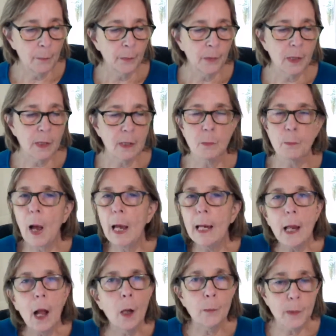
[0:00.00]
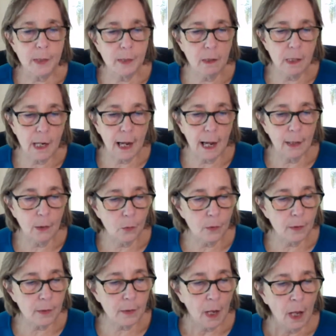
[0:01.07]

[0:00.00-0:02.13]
despite ups and downs,